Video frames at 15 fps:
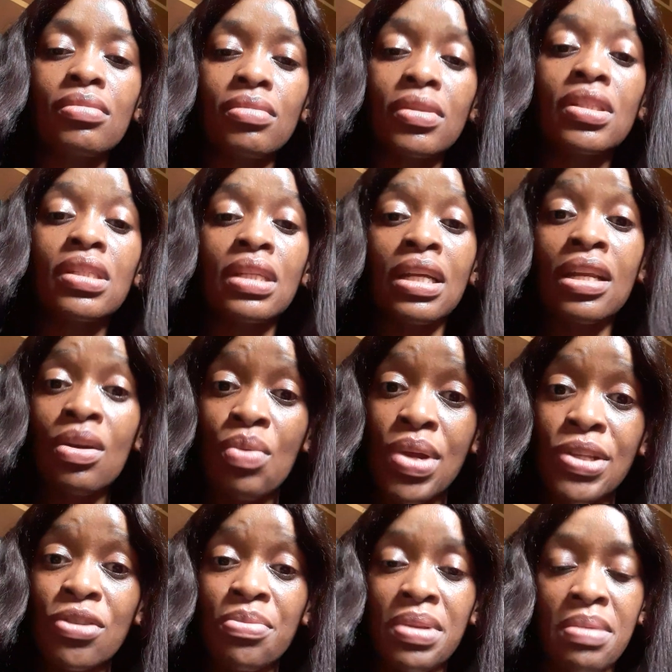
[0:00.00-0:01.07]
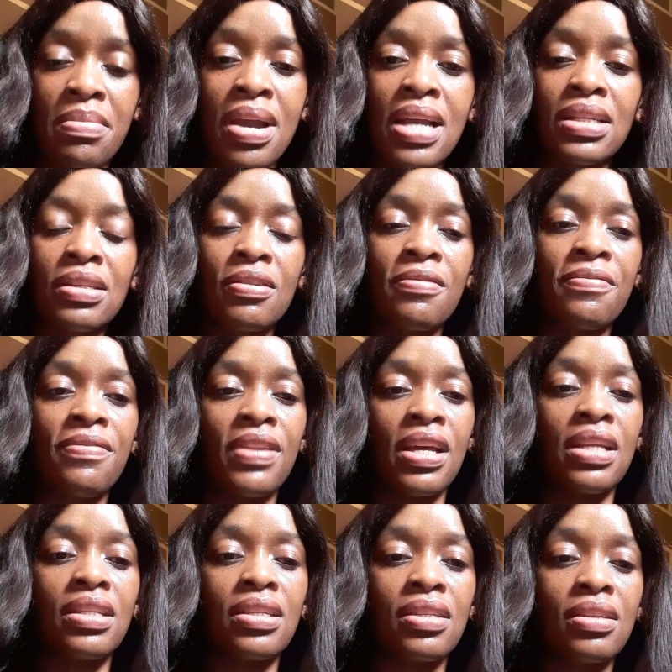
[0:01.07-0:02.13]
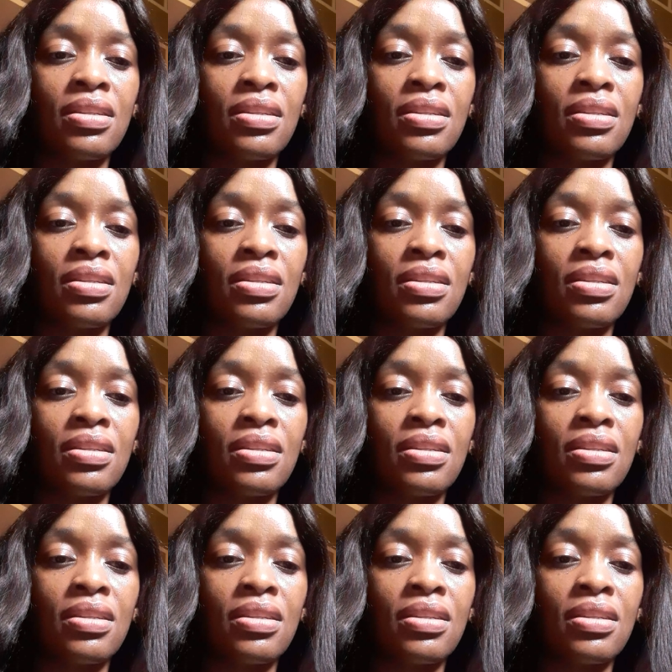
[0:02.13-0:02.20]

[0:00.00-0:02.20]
This is another way to minimize conflict.